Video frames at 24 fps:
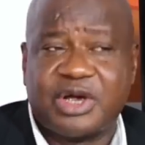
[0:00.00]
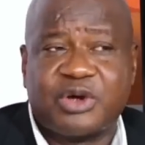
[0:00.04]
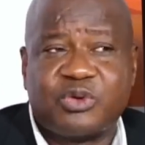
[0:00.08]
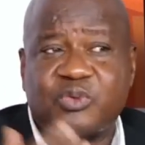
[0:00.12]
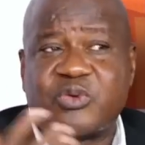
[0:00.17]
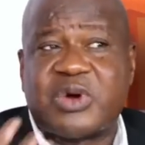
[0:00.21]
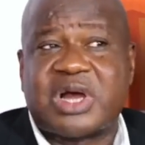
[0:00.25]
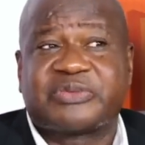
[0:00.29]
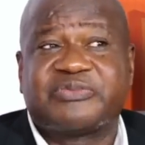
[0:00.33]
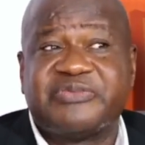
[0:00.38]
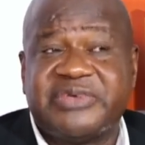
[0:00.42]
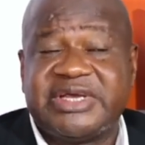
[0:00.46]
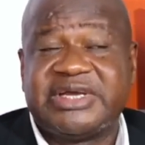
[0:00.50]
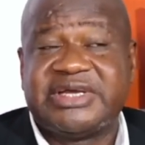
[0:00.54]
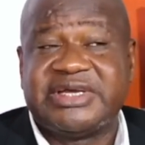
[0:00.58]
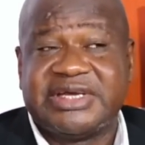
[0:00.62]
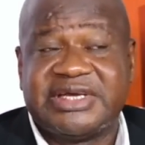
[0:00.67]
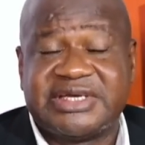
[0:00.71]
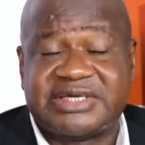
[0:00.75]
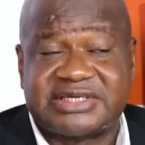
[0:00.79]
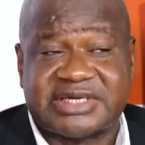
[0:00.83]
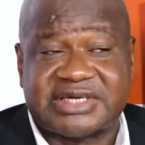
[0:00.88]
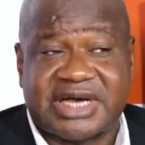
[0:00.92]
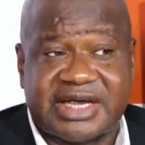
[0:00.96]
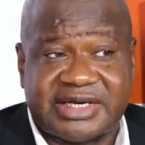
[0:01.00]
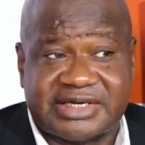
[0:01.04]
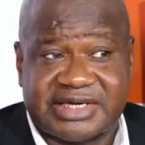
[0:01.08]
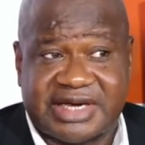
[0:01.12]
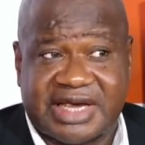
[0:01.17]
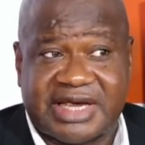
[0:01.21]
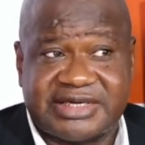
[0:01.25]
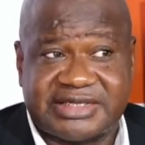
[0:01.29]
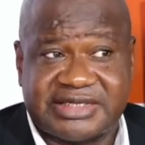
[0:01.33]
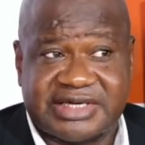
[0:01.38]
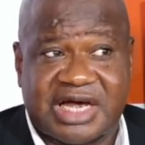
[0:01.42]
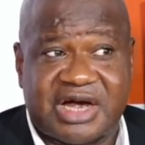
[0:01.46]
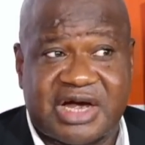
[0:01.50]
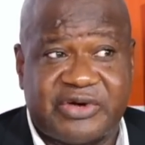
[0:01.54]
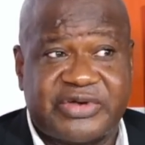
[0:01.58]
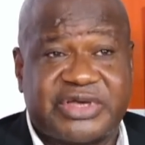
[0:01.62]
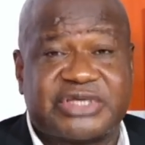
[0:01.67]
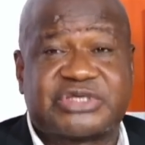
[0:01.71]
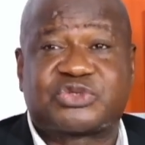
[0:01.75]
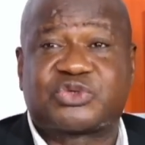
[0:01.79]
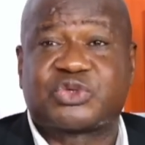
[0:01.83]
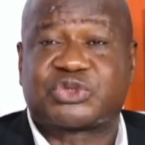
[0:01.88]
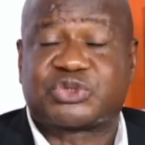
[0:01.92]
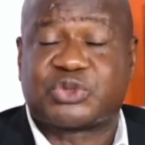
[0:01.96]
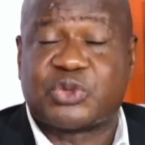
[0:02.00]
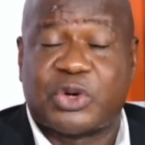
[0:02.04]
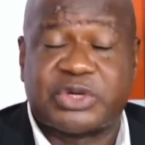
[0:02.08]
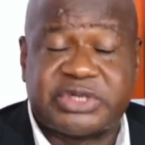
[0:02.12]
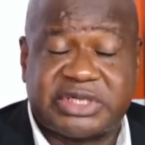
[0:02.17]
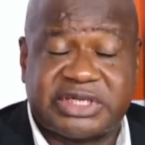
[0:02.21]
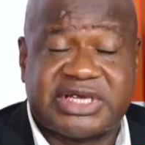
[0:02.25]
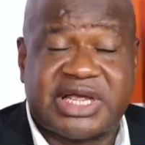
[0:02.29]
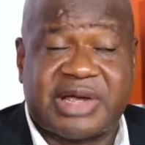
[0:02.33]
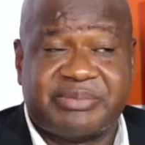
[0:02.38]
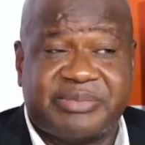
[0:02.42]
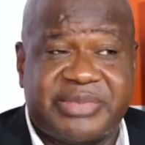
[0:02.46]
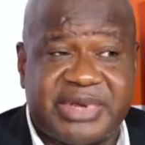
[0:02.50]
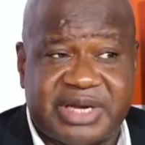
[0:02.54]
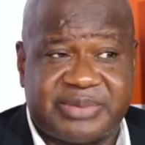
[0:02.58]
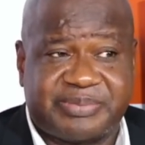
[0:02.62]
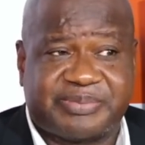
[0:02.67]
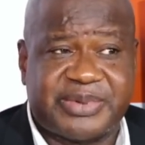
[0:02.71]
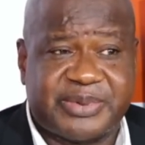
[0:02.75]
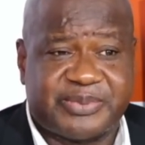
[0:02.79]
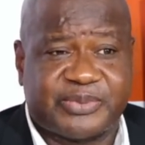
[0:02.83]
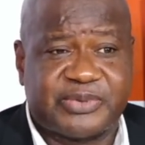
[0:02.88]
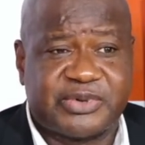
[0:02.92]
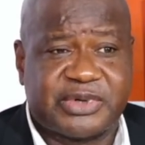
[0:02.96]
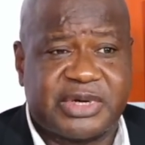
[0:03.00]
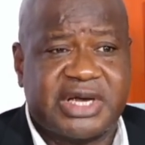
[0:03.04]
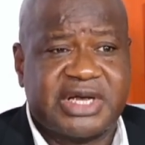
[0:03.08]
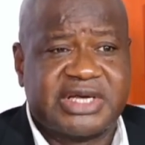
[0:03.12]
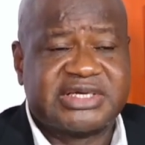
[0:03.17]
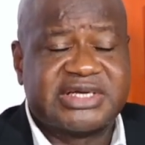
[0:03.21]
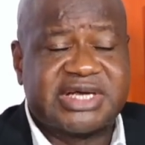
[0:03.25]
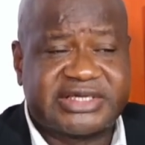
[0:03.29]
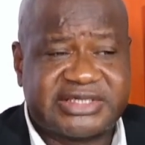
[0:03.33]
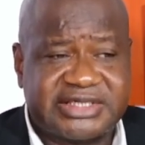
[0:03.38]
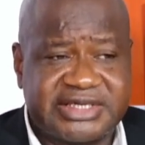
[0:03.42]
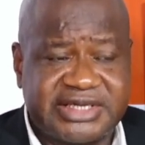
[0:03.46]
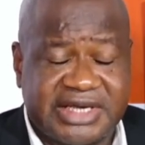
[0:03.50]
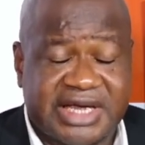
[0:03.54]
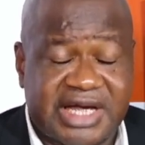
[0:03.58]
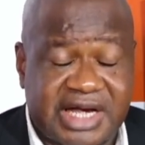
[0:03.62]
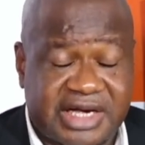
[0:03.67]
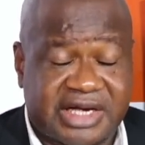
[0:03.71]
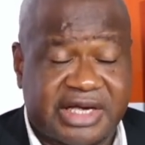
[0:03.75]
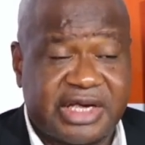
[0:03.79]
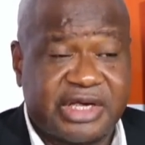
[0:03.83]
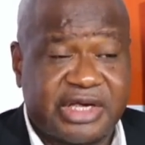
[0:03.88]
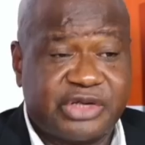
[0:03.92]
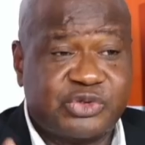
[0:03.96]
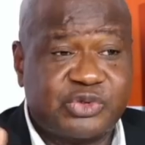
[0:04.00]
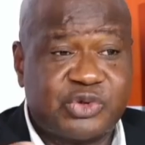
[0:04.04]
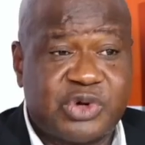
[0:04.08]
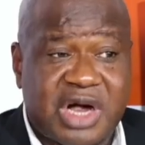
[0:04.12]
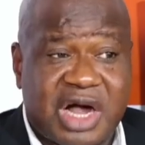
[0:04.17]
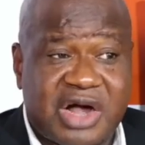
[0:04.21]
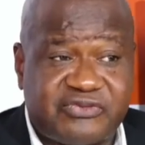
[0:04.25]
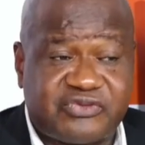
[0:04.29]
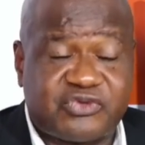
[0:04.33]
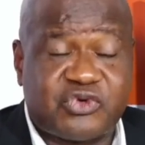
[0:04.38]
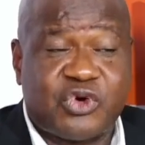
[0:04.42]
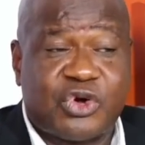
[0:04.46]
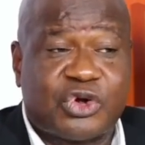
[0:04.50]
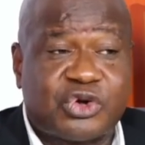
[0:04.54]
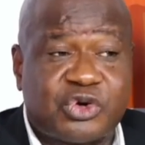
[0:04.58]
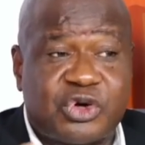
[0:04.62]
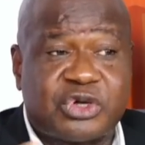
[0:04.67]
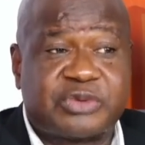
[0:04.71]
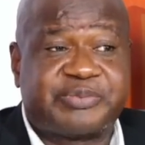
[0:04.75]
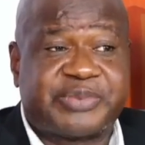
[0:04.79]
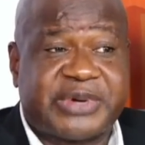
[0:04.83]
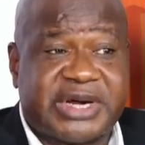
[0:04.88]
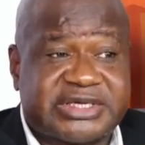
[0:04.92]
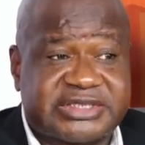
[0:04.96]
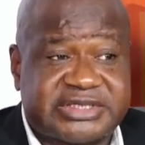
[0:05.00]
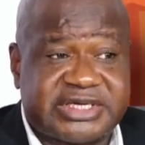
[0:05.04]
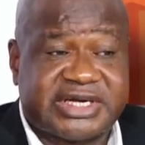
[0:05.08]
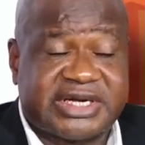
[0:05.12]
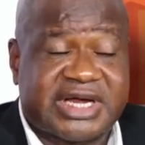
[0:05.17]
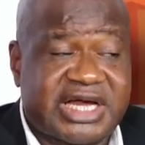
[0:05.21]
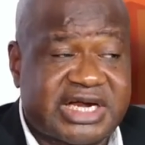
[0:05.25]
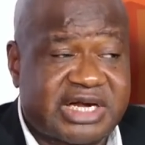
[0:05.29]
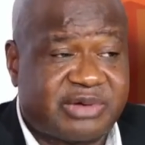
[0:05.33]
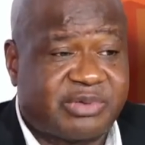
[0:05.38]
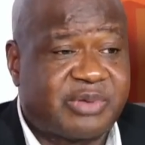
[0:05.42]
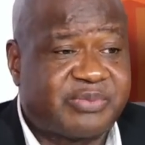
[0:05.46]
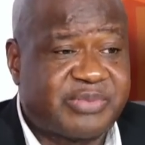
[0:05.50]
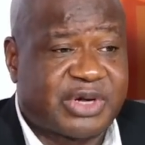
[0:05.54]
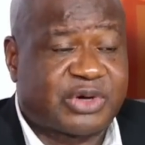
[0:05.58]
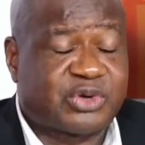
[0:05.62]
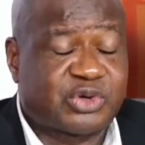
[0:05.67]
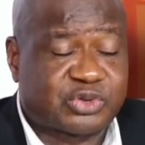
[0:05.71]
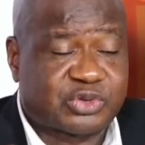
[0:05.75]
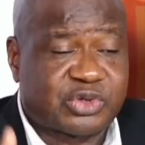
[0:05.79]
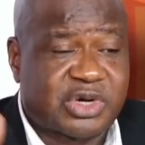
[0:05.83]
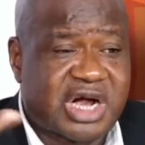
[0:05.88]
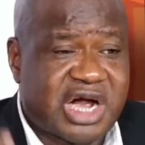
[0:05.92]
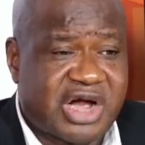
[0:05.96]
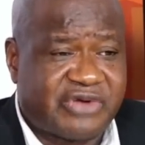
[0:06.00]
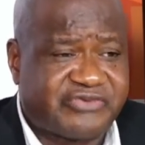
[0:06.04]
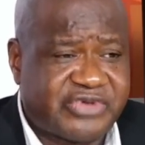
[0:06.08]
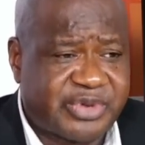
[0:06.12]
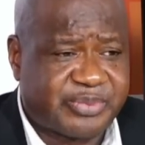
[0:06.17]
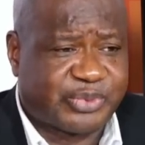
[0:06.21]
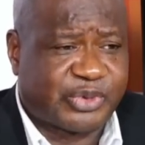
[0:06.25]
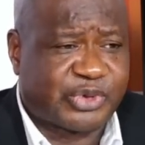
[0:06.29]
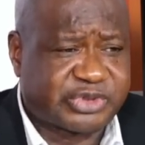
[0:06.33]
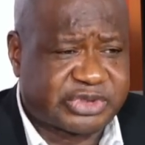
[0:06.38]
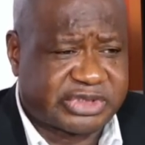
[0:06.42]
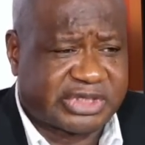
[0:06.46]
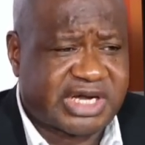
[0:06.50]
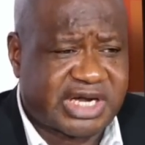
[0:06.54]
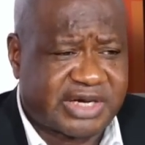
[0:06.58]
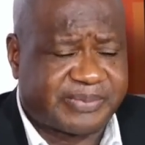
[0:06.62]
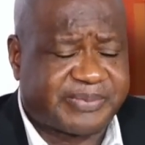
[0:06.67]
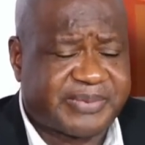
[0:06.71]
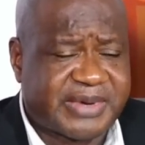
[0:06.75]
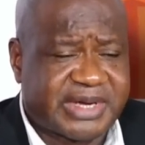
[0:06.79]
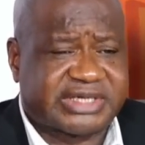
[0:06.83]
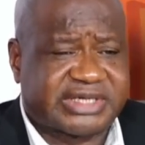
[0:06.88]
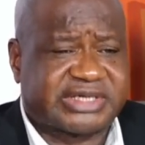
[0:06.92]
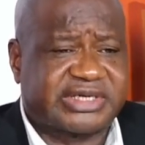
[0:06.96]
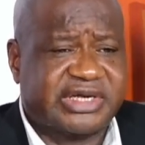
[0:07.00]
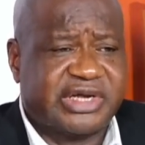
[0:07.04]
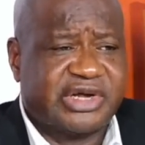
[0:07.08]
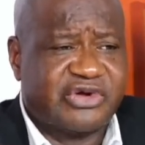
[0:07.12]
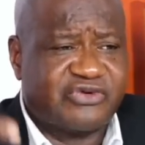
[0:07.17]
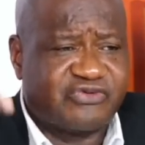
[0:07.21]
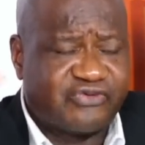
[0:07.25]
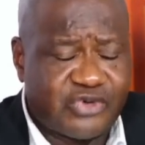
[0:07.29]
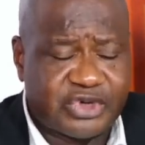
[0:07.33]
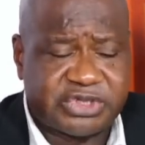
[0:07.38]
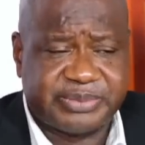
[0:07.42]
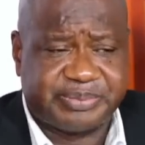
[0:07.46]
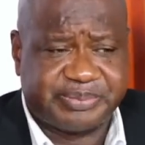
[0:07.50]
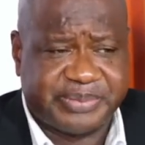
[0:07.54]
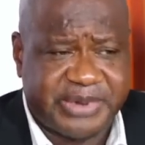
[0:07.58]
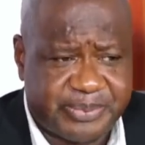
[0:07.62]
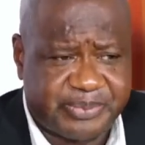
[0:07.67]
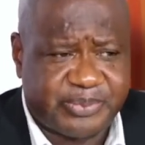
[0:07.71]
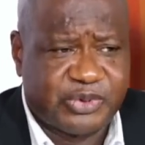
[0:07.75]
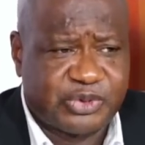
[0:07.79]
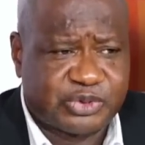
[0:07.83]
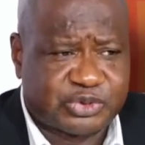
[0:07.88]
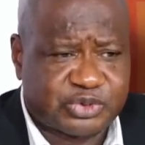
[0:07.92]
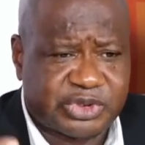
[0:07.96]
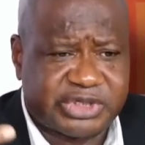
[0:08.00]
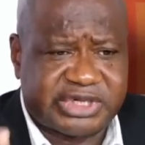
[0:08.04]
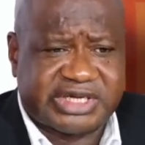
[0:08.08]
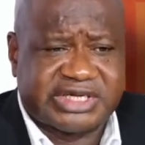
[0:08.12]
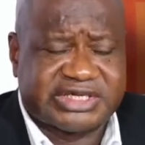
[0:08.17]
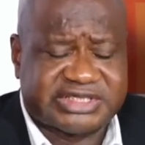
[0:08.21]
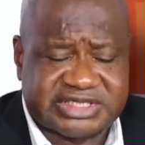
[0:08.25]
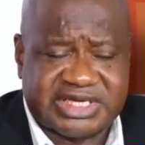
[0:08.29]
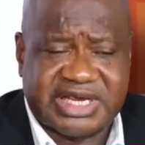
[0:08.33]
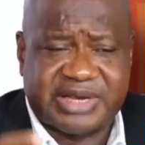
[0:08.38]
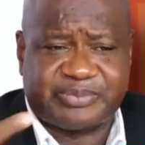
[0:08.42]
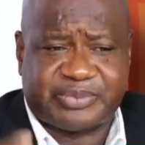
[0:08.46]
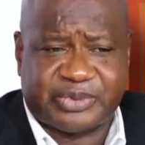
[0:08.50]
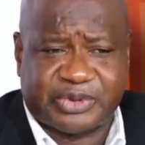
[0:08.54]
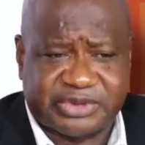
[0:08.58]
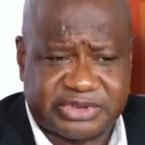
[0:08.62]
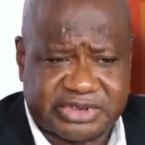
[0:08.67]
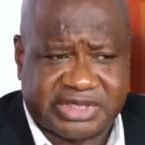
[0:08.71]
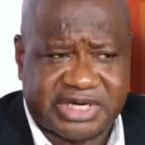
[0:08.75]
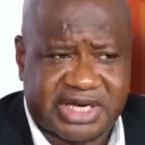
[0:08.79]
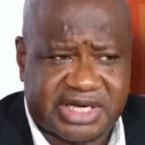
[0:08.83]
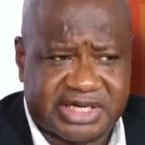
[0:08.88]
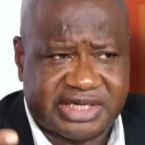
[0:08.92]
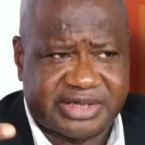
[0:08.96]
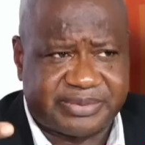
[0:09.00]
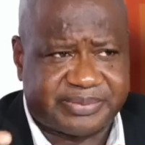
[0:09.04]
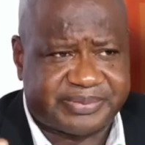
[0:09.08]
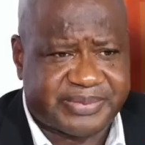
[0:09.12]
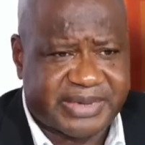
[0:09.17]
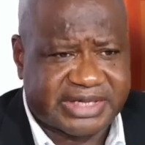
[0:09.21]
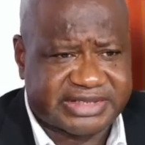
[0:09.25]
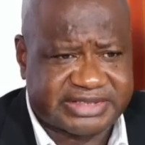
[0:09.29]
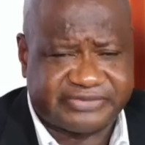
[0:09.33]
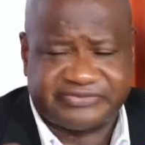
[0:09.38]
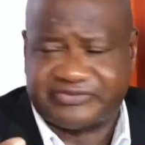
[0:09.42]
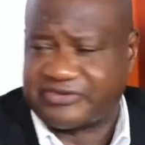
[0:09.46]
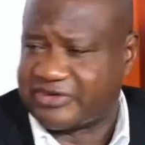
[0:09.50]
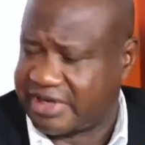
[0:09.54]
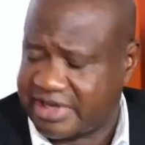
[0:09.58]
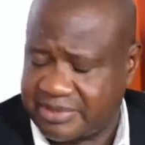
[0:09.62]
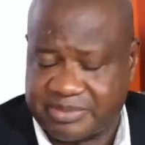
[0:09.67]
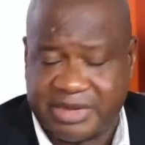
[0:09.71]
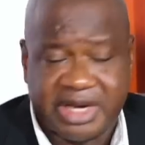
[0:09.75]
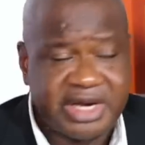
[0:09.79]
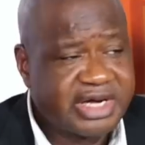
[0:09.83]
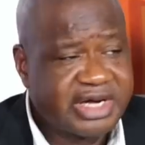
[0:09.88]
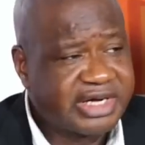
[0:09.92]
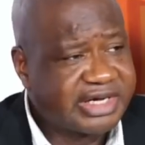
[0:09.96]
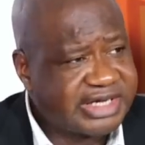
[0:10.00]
What we need right now is to show the Gambian people that here you have called on President Adama Barrow to have a political party, for the people to register a political party for him.